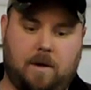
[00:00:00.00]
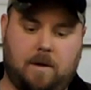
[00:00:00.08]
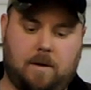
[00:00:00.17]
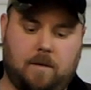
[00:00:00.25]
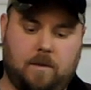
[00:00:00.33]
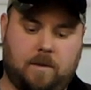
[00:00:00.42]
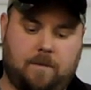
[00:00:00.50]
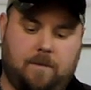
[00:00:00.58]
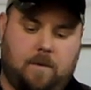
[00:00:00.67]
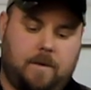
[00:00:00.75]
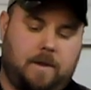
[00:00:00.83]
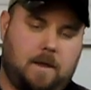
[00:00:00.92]
bar with the
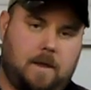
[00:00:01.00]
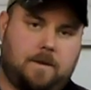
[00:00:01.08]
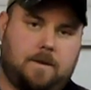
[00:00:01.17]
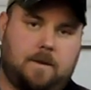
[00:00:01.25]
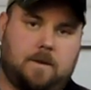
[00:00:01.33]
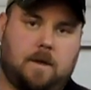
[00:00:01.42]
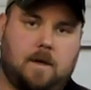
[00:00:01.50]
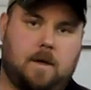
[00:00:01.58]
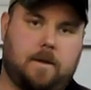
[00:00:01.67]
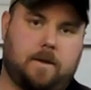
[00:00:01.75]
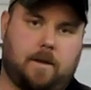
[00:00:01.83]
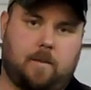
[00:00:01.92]
four D lenses
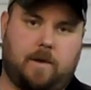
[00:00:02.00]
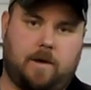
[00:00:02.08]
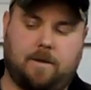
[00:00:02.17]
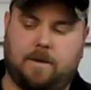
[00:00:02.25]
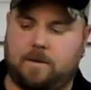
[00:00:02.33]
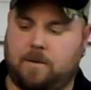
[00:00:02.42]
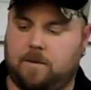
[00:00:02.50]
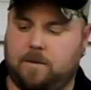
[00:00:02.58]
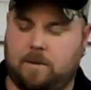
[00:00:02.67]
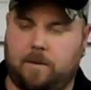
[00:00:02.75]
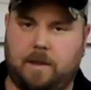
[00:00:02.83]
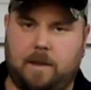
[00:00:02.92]
to compare this to,
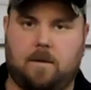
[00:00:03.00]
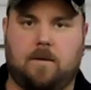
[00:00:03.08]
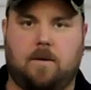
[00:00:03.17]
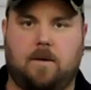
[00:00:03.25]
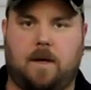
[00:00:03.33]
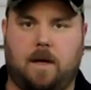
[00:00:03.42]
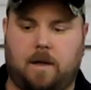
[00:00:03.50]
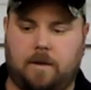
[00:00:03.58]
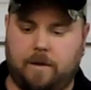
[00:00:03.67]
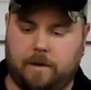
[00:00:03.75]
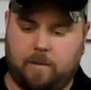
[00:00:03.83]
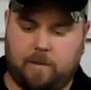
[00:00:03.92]
so we can get a good
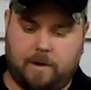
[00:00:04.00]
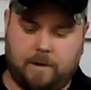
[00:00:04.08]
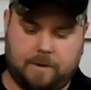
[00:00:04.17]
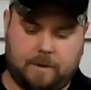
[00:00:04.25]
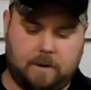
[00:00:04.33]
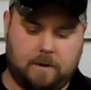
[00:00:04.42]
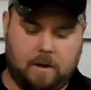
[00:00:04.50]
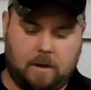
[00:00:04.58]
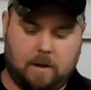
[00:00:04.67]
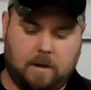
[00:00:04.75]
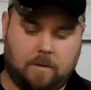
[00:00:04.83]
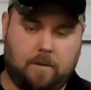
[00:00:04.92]
accurate comparison
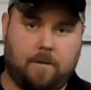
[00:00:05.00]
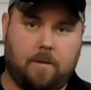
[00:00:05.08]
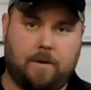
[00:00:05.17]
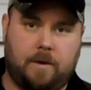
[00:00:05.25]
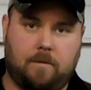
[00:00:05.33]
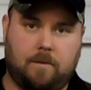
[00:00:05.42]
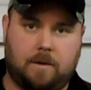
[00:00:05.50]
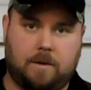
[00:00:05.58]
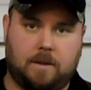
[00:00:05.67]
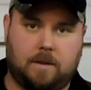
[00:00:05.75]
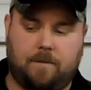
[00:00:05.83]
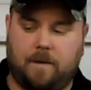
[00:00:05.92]
of the four D
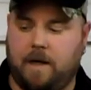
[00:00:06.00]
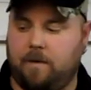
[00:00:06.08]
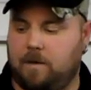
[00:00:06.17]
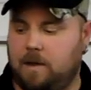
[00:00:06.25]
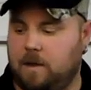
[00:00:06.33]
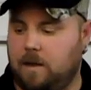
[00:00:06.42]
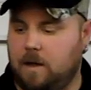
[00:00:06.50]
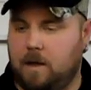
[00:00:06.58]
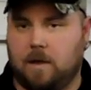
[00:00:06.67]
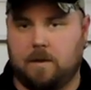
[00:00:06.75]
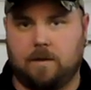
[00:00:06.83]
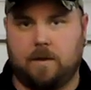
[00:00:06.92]
versus the five D.
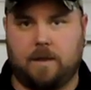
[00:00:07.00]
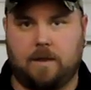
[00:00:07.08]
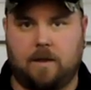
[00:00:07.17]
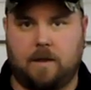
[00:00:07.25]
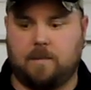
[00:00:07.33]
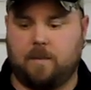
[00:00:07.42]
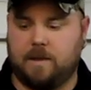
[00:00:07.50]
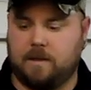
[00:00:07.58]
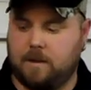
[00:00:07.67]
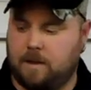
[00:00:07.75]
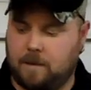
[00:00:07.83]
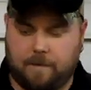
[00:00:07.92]
So I got the next best
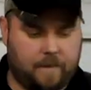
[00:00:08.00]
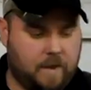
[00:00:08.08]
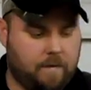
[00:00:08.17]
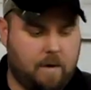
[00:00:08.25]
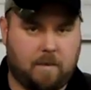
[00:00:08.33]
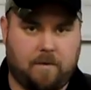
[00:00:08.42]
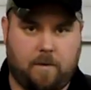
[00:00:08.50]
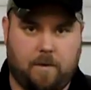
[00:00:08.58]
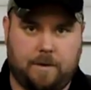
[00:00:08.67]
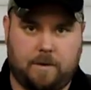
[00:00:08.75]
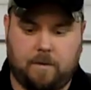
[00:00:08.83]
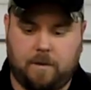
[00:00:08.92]
thing. I've got my
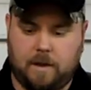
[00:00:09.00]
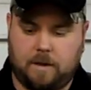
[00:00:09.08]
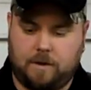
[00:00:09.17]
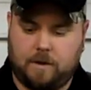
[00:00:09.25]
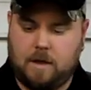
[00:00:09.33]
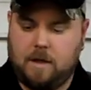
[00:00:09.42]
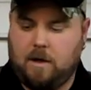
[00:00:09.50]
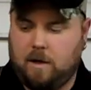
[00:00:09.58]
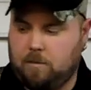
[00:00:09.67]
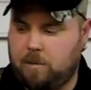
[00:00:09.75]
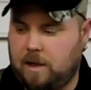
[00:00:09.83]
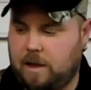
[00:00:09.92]
forty-two inch
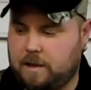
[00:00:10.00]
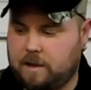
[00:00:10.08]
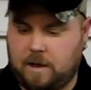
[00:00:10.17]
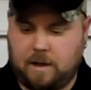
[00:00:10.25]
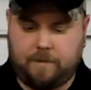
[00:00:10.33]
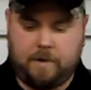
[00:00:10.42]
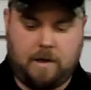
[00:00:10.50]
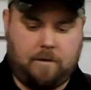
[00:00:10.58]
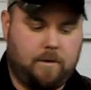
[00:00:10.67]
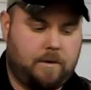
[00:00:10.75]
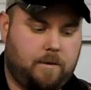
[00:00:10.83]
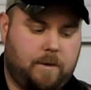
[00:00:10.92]
blocked off
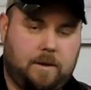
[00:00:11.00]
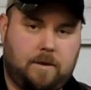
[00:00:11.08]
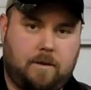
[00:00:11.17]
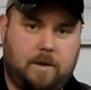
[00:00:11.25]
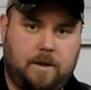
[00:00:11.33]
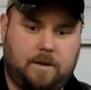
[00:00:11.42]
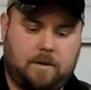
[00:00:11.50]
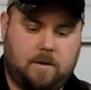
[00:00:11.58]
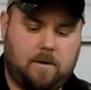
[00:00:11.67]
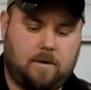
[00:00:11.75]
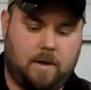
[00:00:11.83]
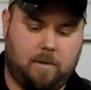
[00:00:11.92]
down to a twenty-two inch,
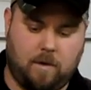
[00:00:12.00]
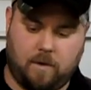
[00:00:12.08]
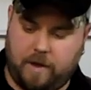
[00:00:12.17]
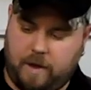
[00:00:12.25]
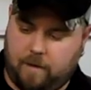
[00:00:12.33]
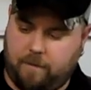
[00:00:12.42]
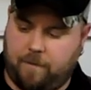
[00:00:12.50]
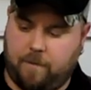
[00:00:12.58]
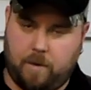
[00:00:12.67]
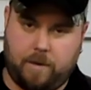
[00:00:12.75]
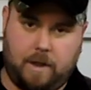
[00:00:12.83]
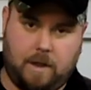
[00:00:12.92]
so they both have
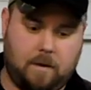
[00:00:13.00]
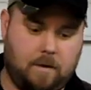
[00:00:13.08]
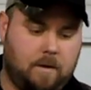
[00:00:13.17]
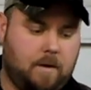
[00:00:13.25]
forty